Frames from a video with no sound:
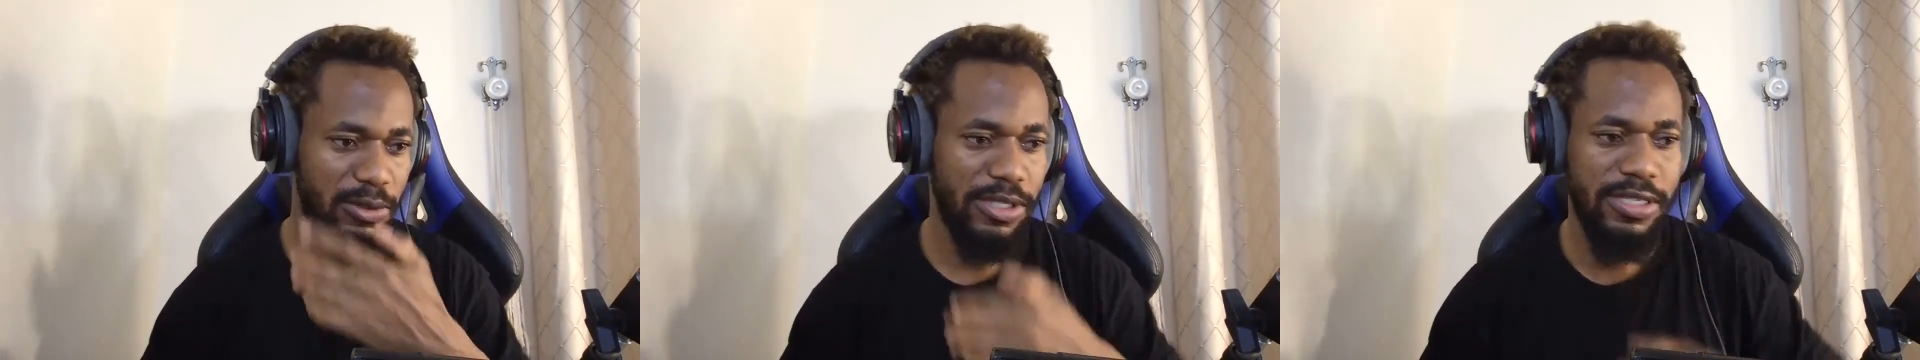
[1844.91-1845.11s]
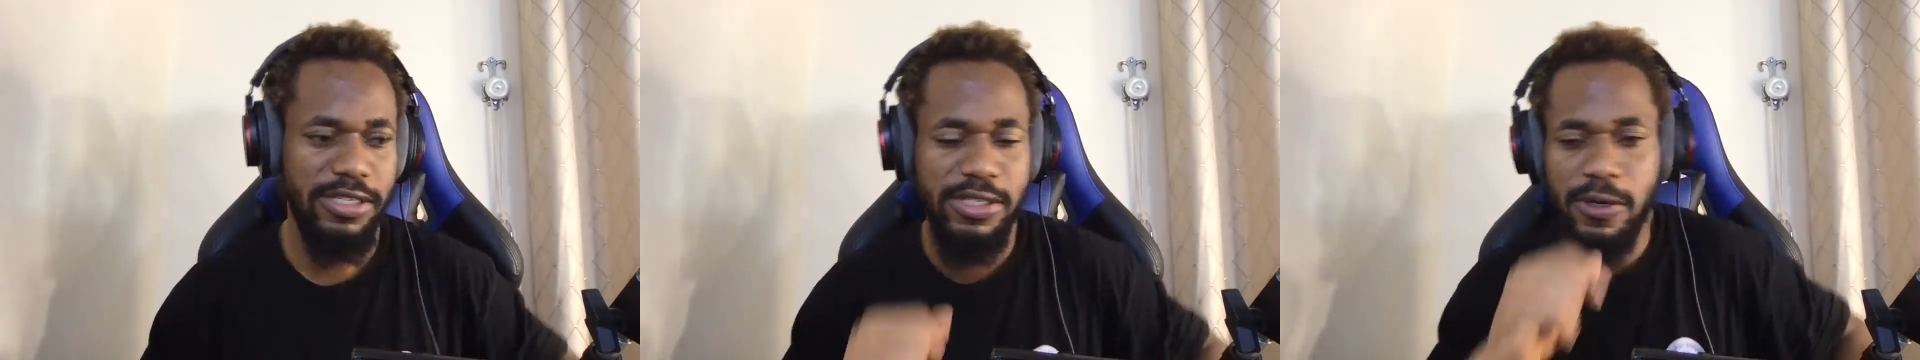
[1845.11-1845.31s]

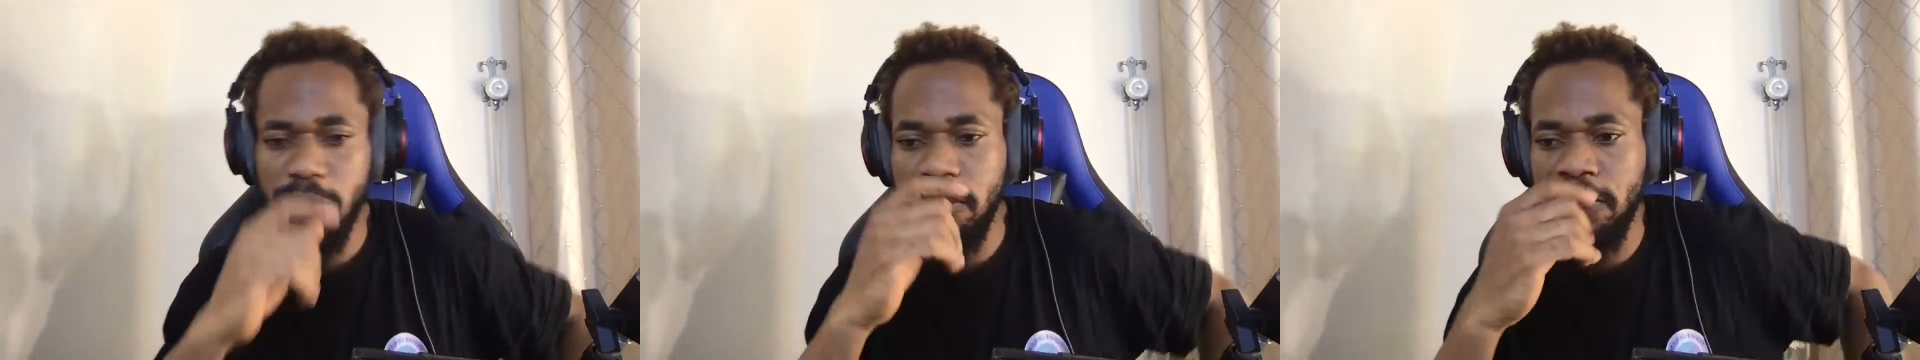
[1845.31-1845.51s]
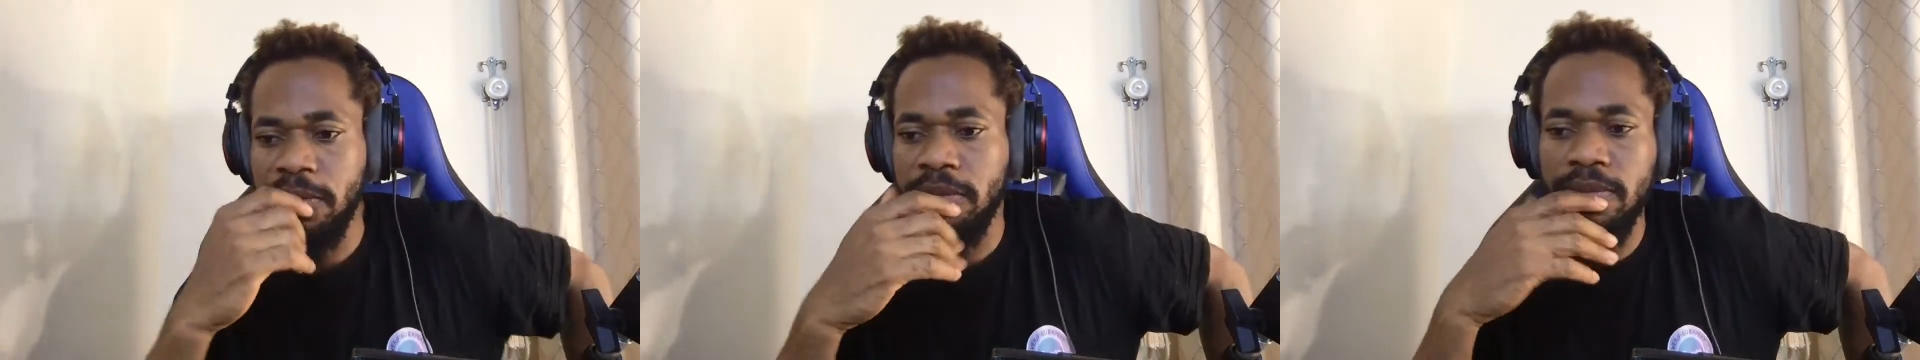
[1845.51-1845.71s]
So
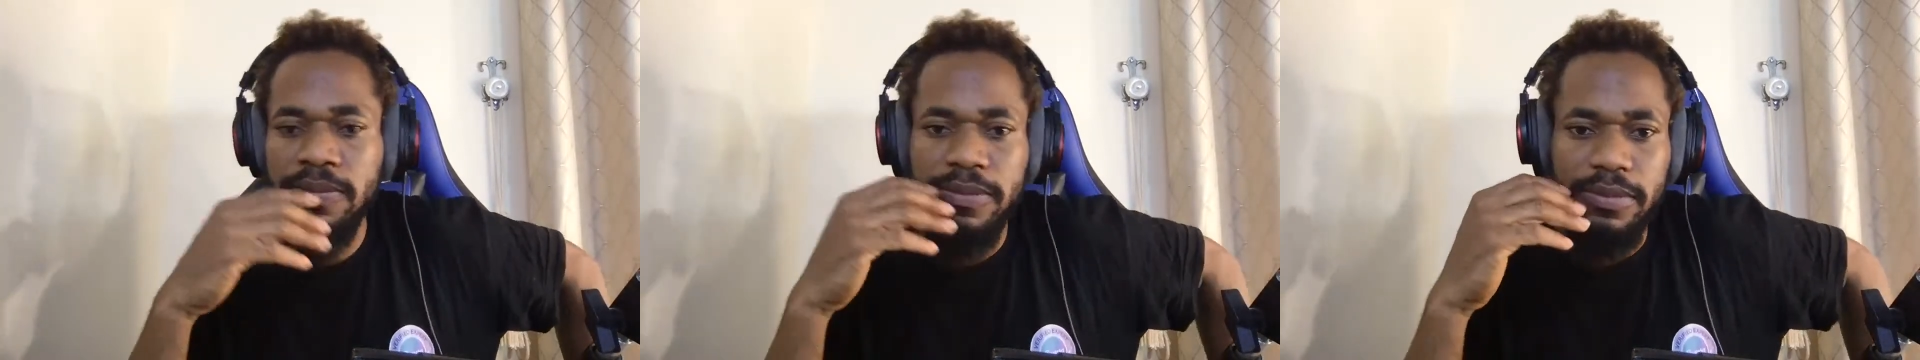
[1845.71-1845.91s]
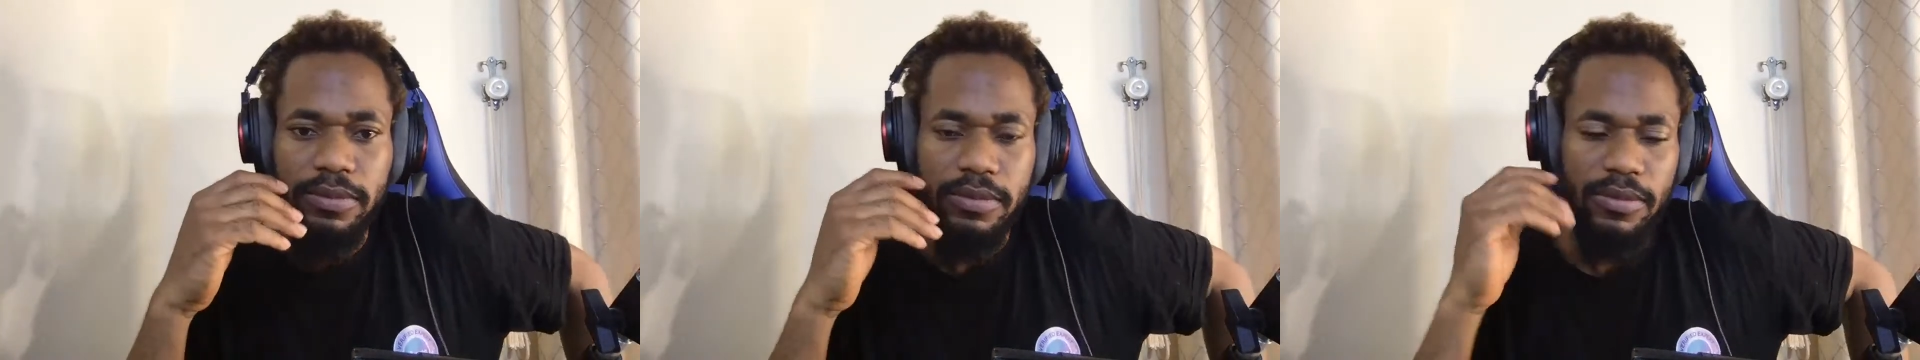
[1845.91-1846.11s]

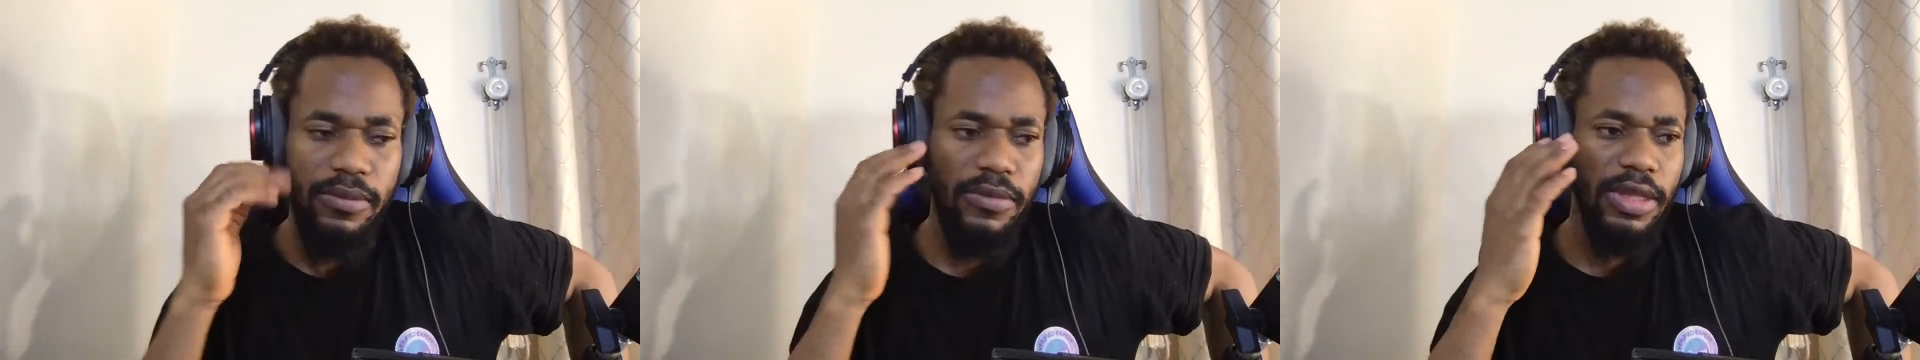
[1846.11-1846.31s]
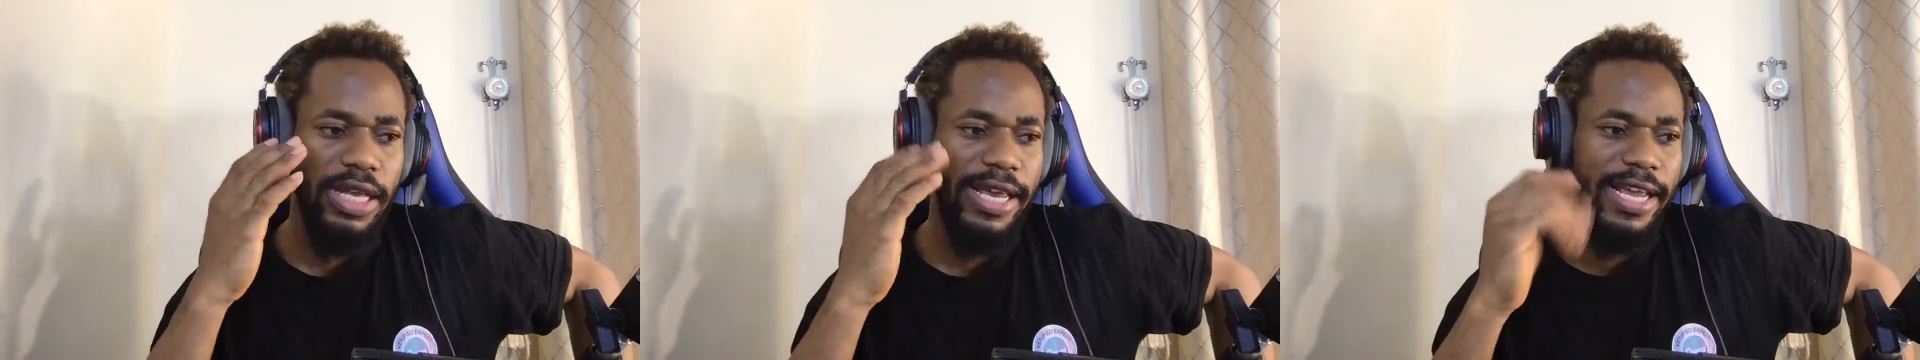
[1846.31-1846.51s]

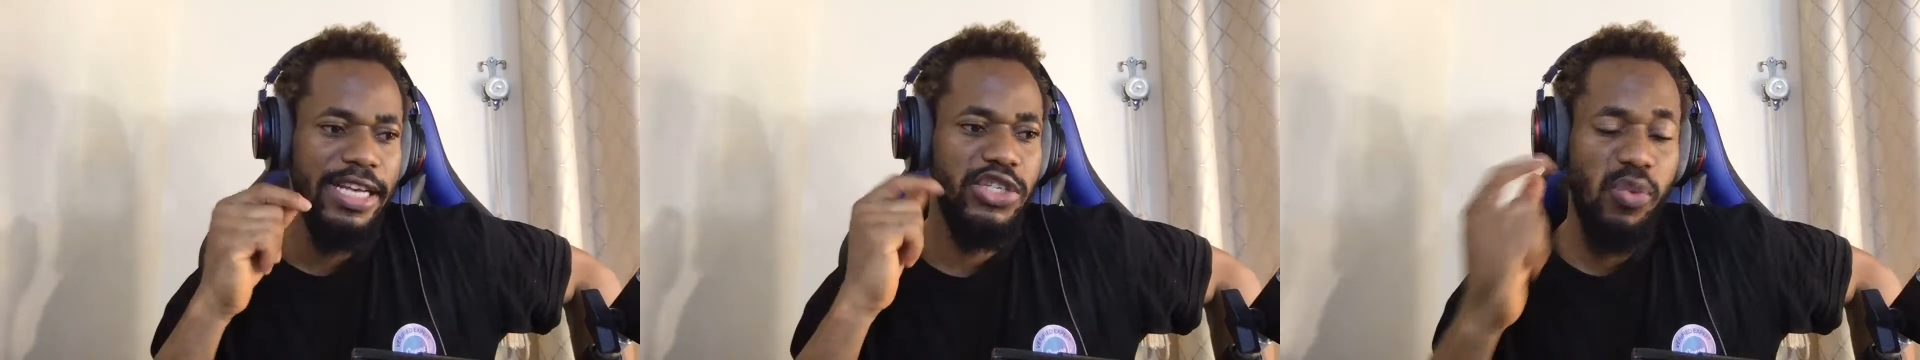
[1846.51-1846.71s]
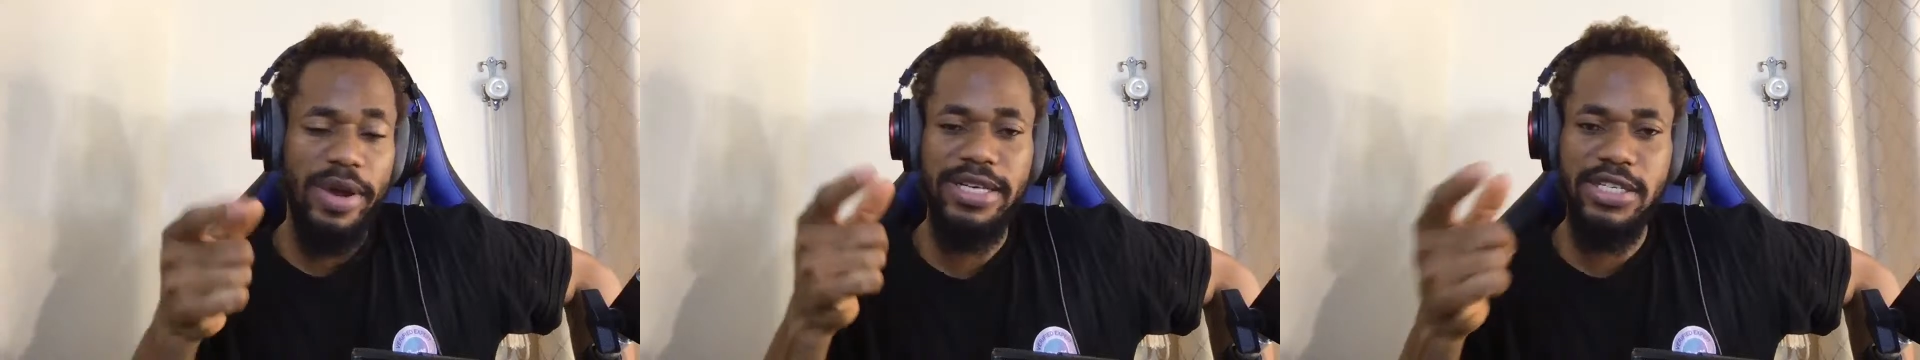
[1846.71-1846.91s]
in
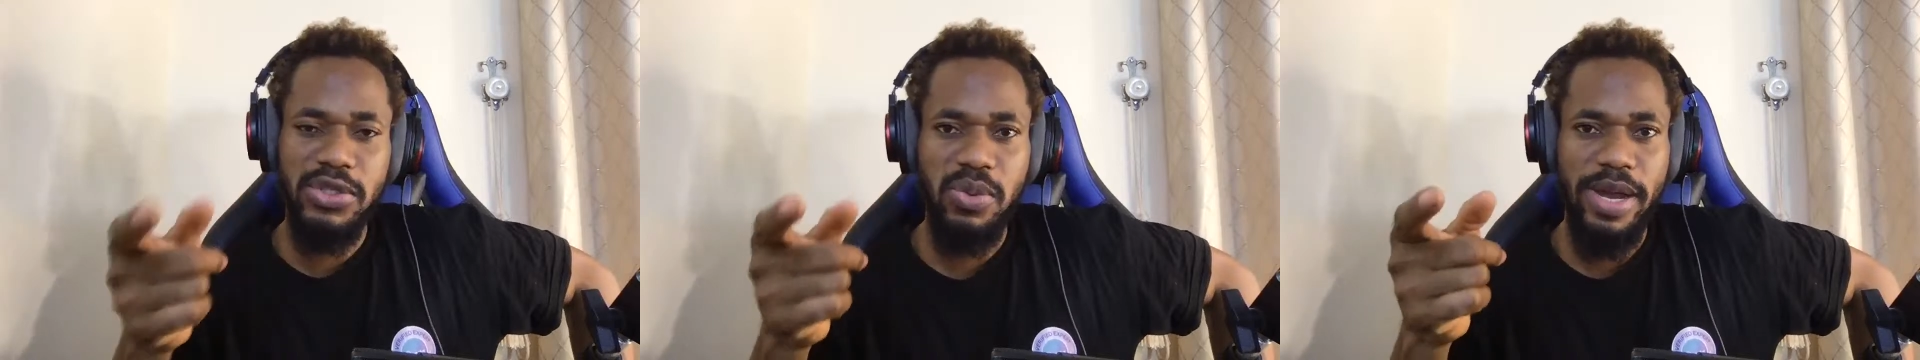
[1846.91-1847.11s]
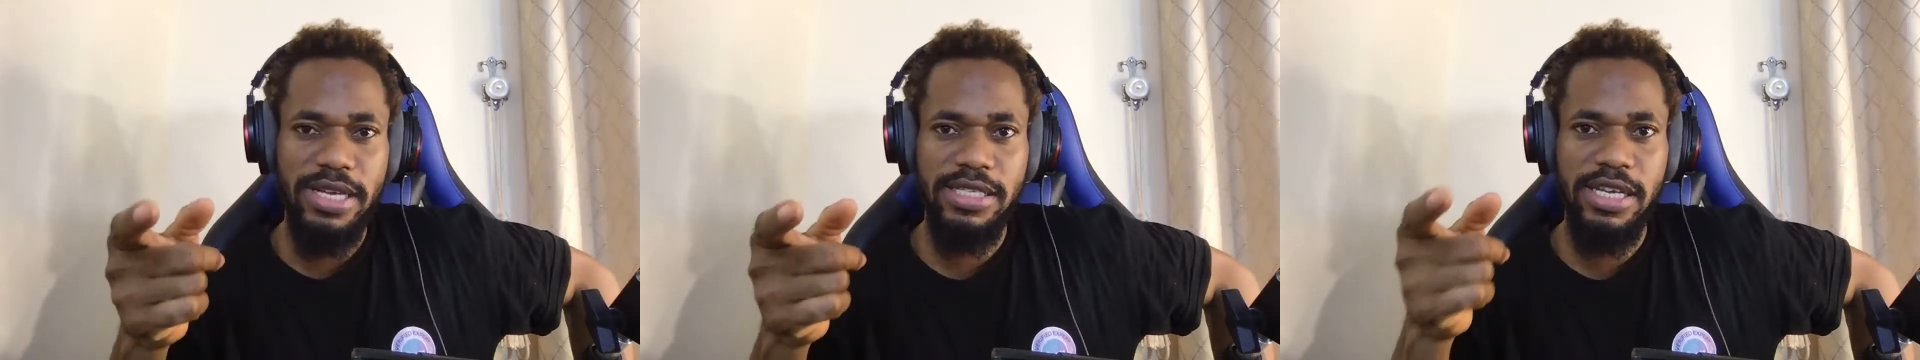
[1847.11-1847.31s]

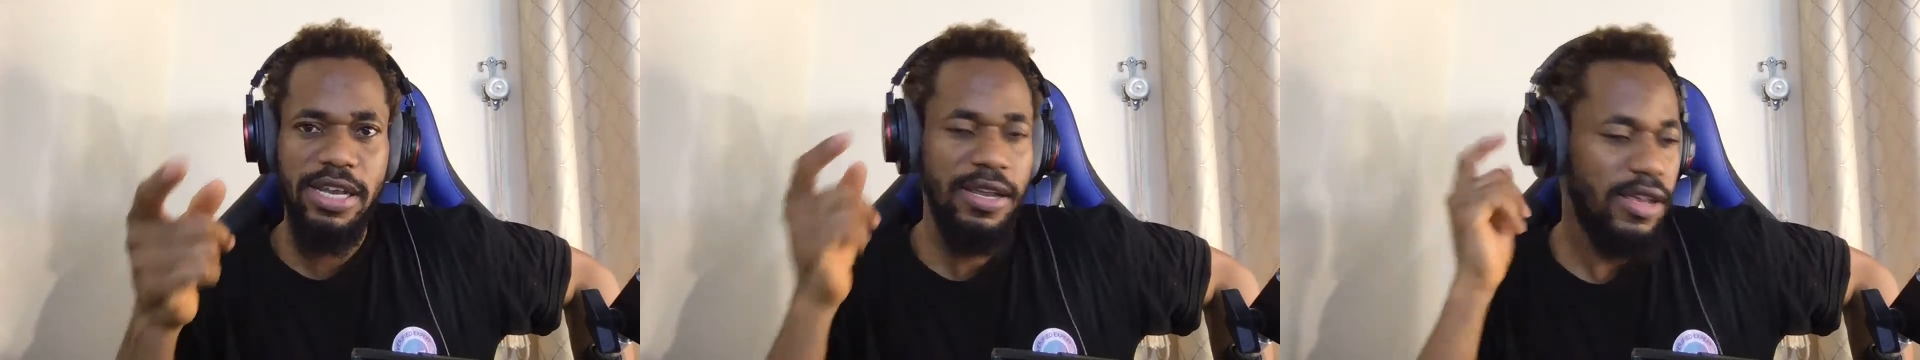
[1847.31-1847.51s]
2020,